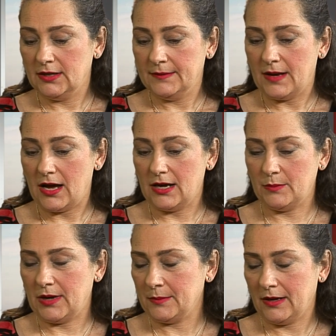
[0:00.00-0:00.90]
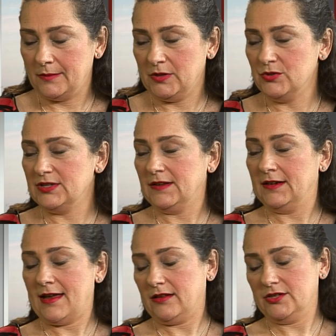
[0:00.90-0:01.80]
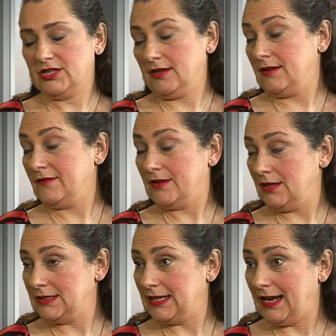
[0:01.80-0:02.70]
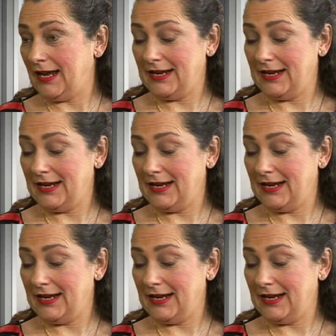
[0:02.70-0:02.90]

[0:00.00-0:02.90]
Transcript: I'm using the analogy on everything today